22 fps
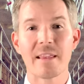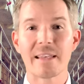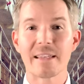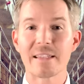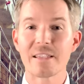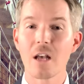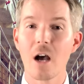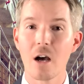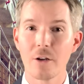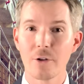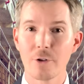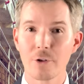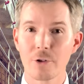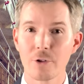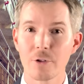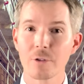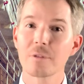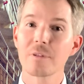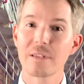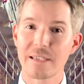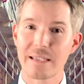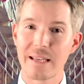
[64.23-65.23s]
that is under
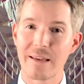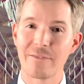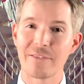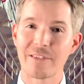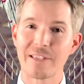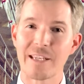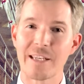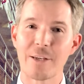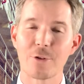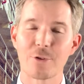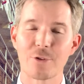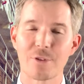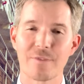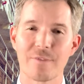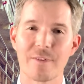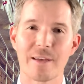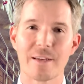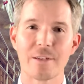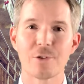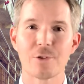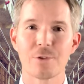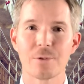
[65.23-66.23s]
17 years of
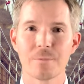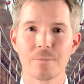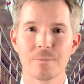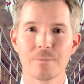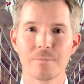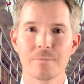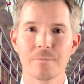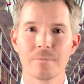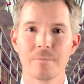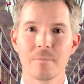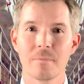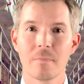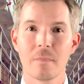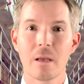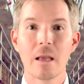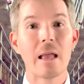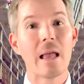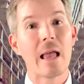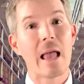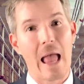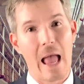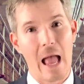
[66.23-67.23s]
age.
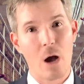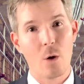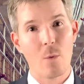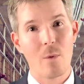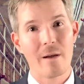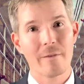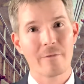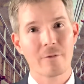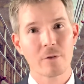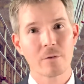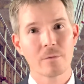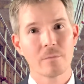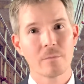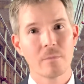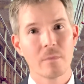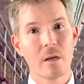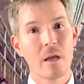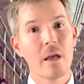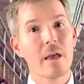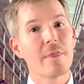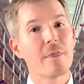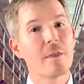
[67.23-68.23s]
However,
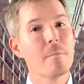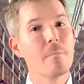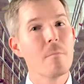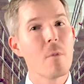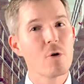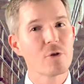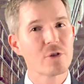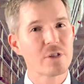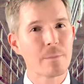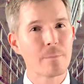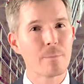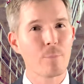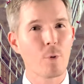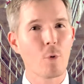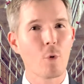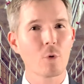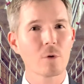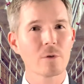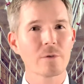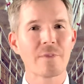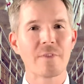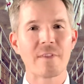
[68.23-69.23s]
the most
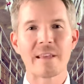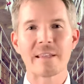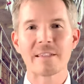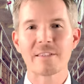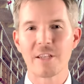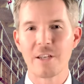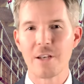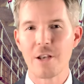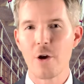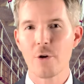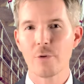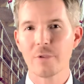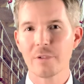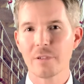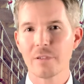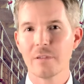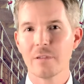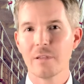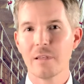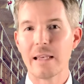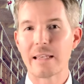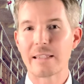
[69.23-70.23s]
important thing to note
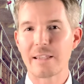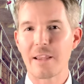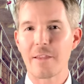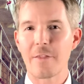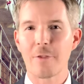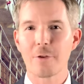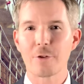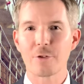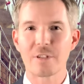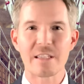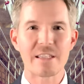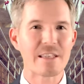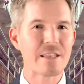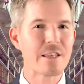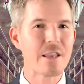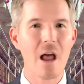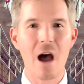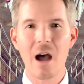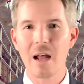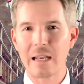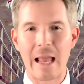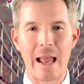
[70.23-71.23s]
is that there does
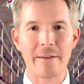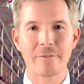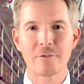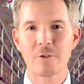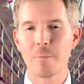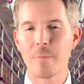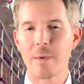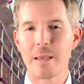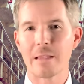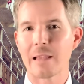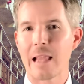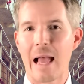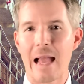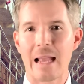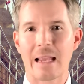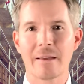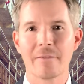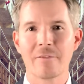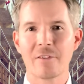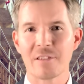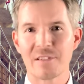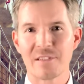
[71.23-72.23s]
not have to be lack
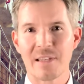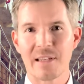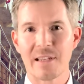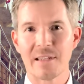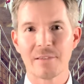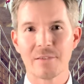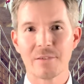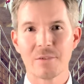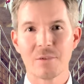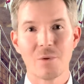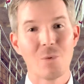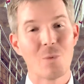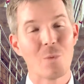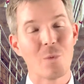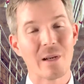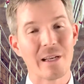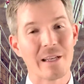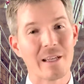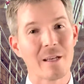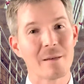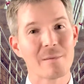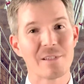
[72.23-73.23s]
of consent when
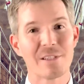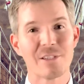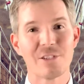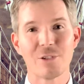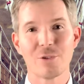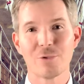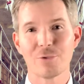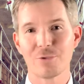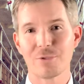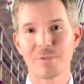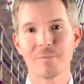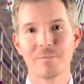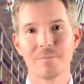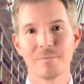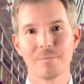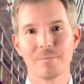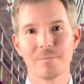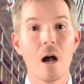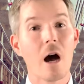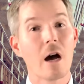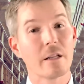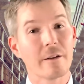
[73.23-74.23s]
it comes to children.
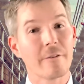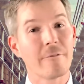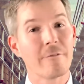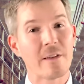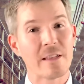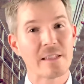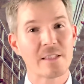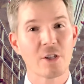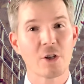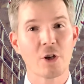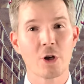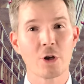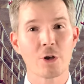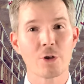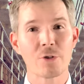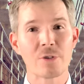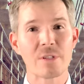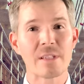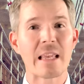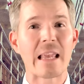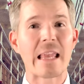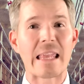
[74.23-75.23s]
An offense
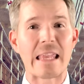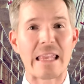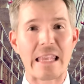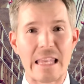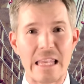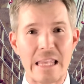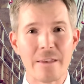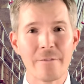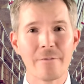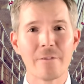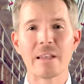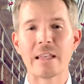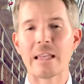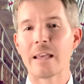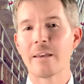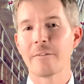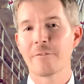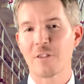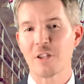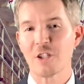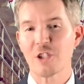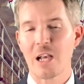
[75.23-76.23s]
occurs even
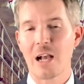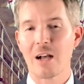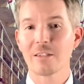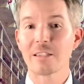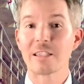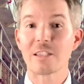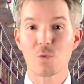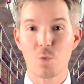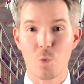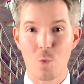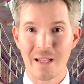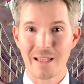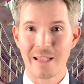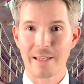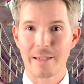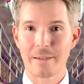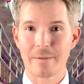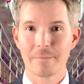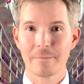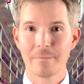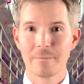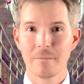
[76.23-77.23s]
if the child is
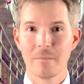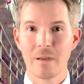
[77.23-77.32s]
willing,